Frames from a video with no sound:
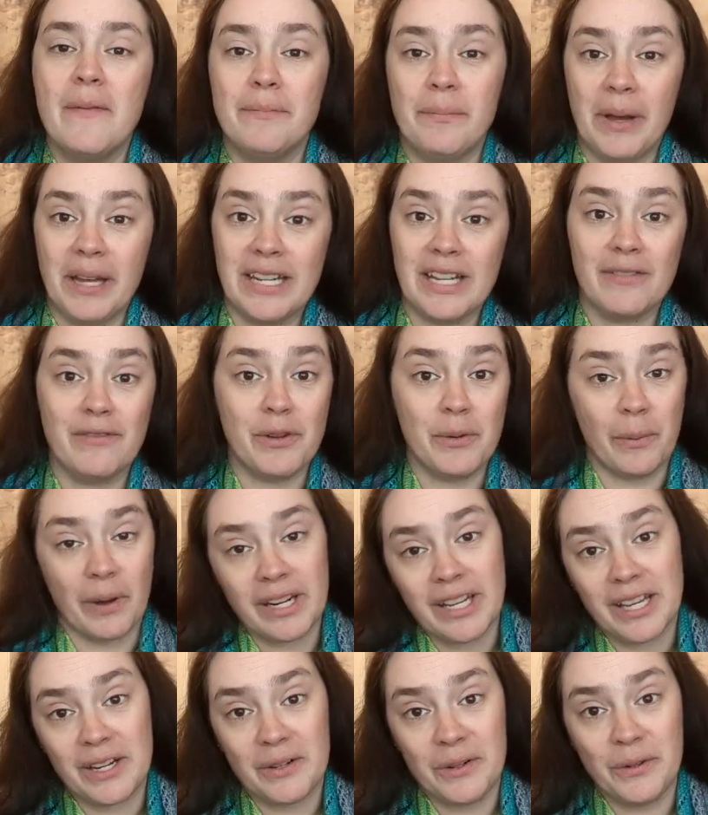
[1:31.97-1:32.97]
But if you want
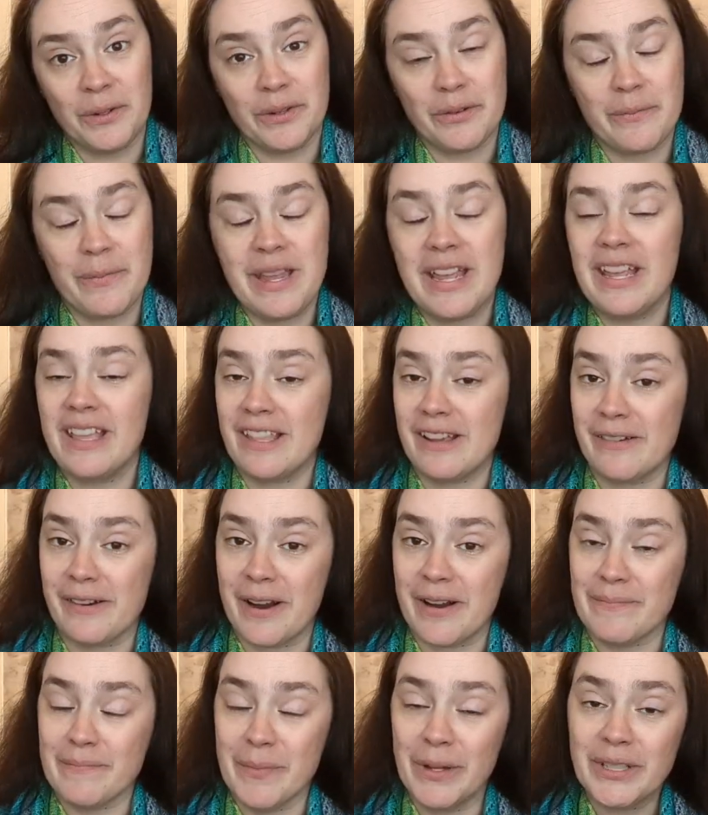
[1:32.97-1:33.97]
to get a hold of me, there
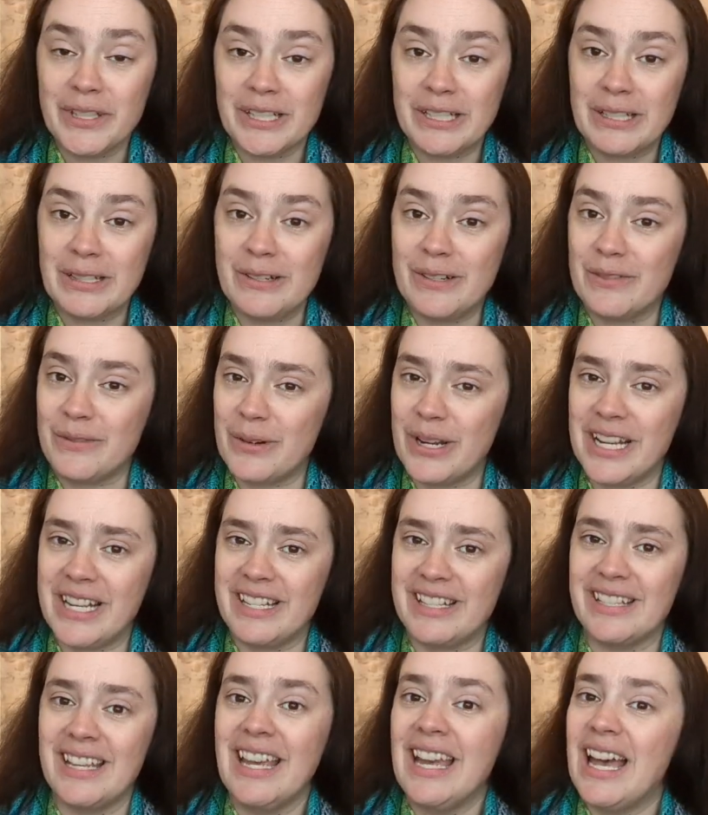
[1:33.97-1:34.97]
are a multitude of
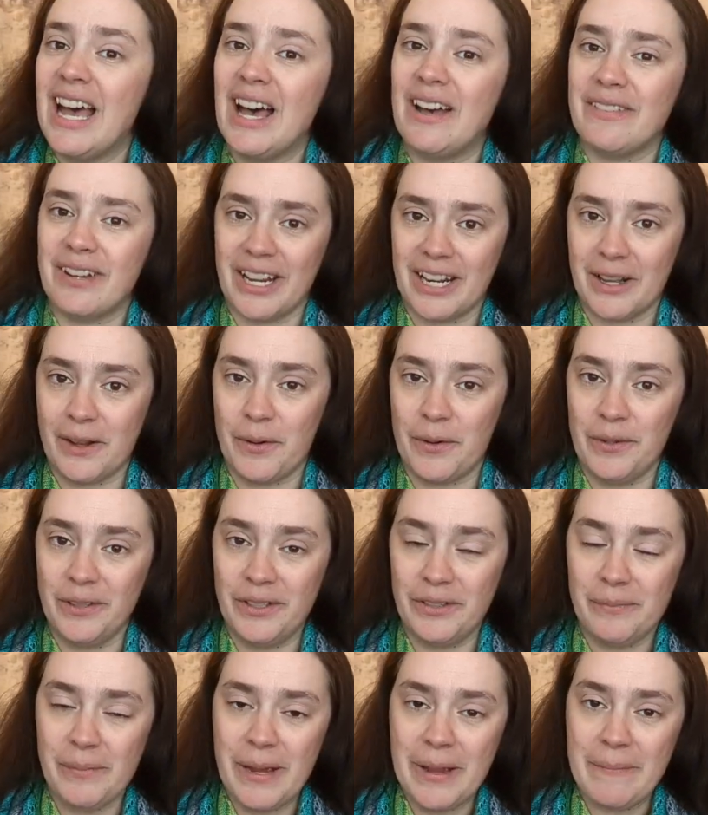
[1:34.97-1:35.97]
ways of getting a hold
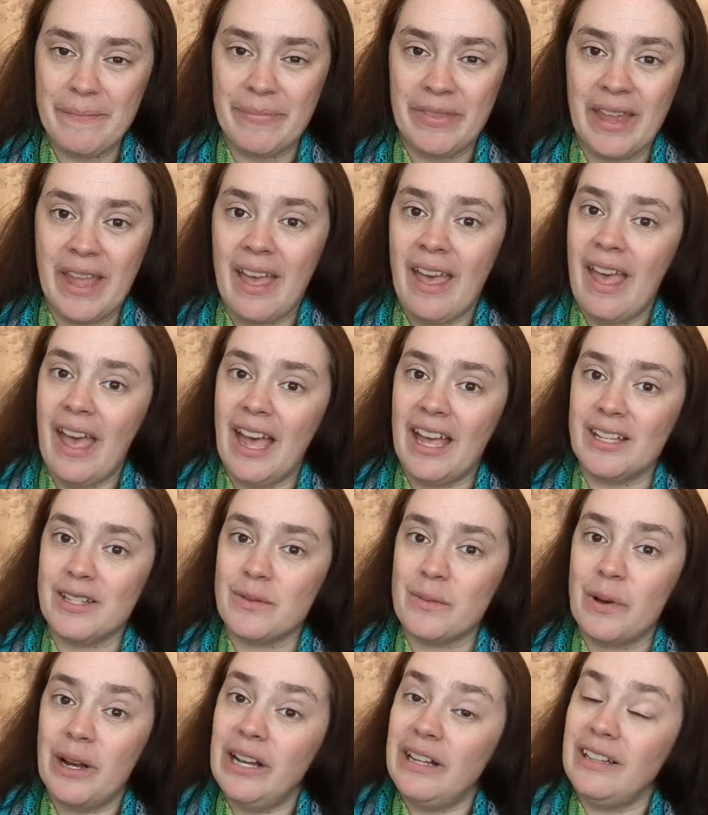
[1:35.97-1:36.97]
of me, as
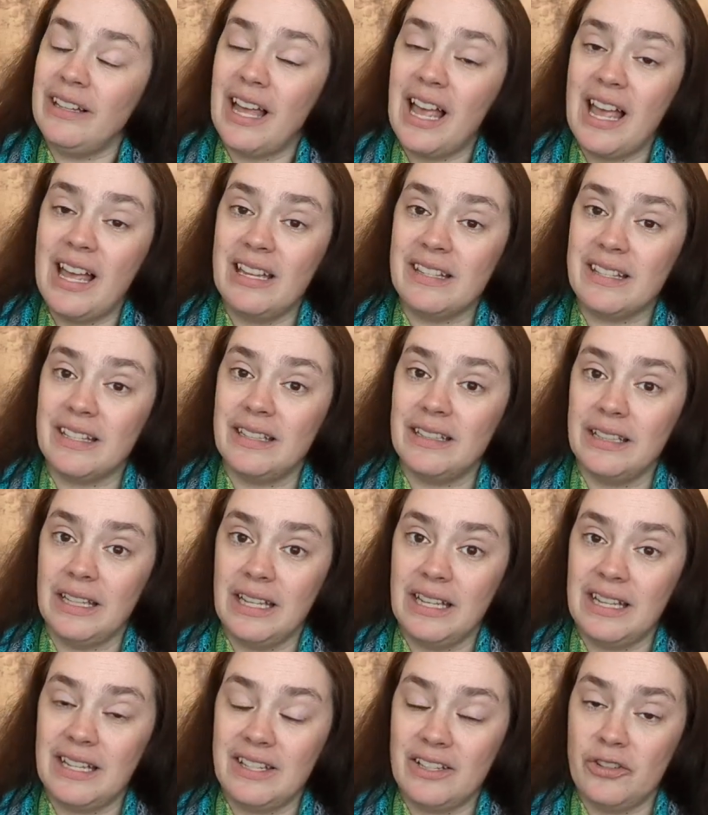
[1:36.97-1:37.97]
well as a
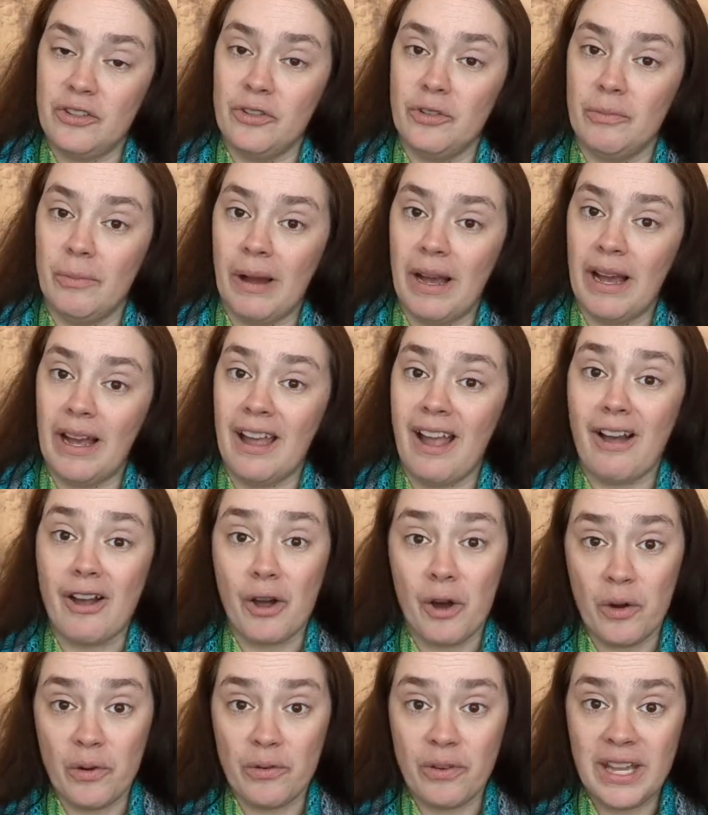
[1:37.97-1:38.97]
link to my
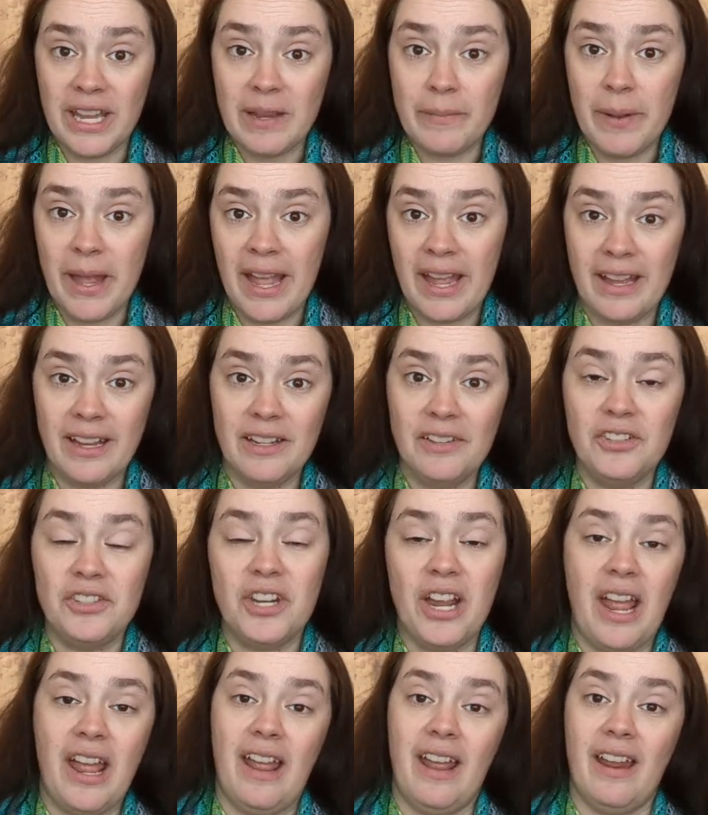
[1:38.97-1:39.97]
Ko-fi page.
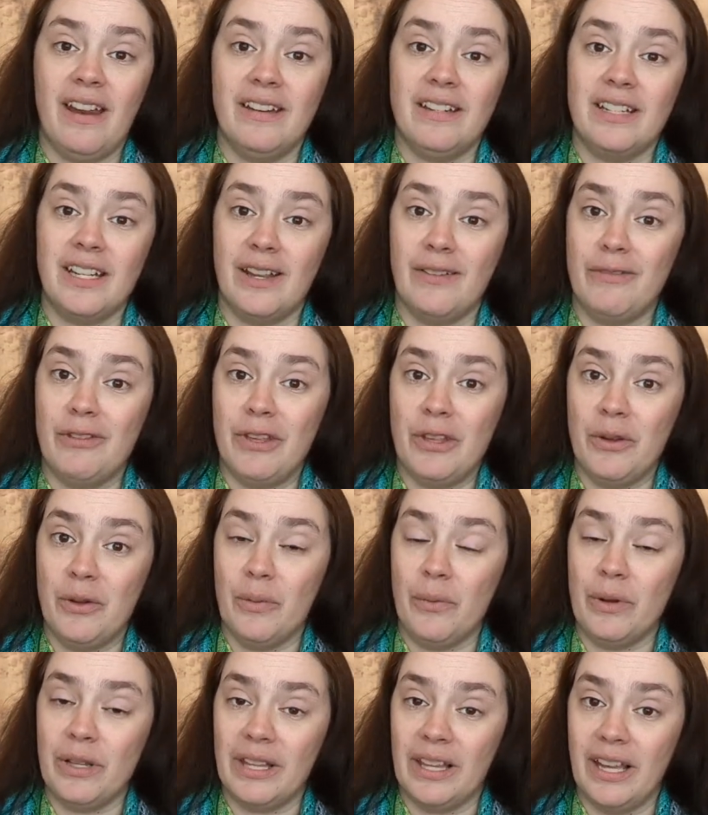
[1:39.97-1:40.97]
And if you
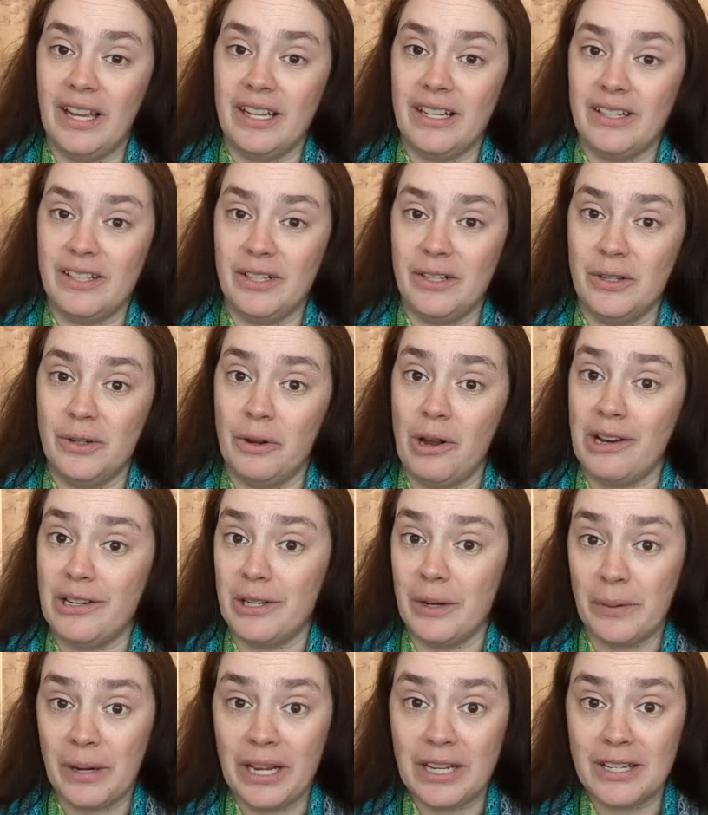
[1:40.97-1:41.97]
would like to
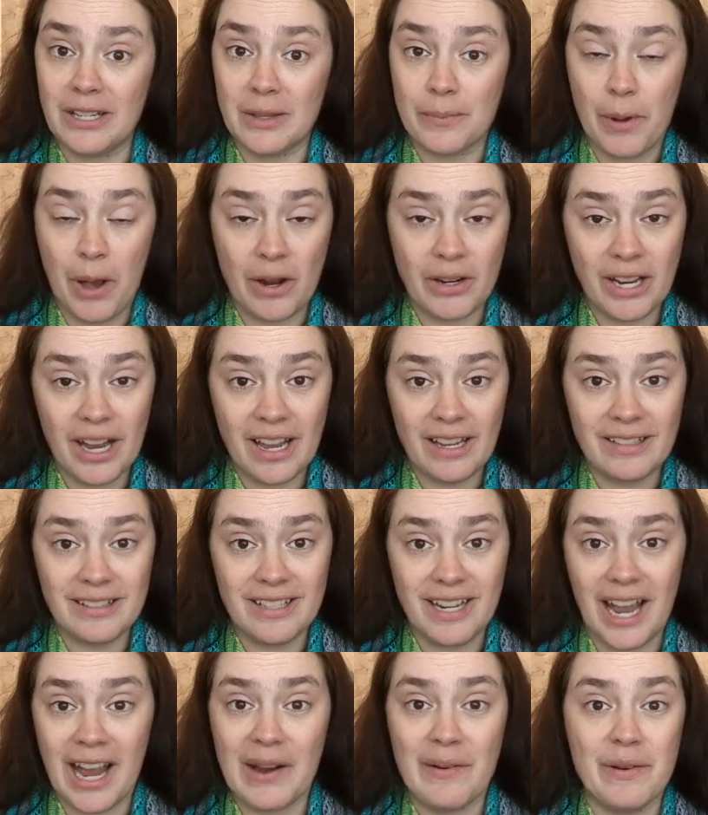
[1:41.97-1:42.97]
donate to the podcast,
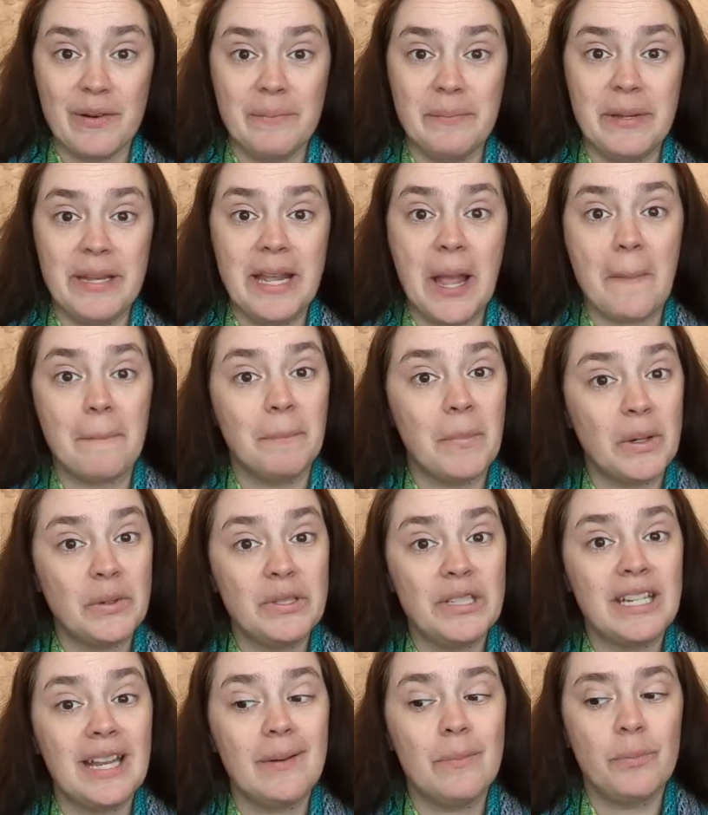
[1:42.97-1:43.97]
I would be
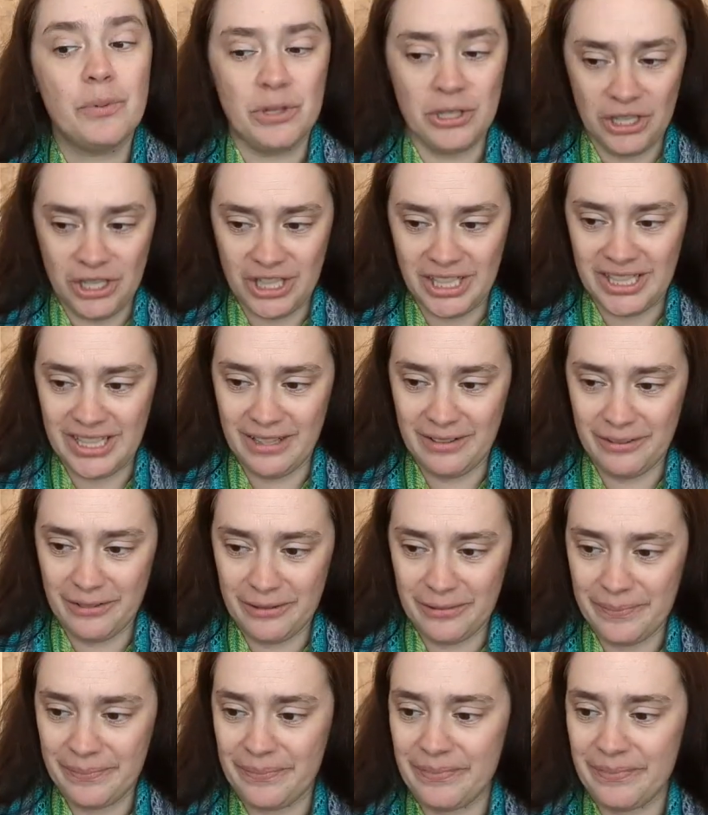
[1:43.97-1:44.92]
most appreciative.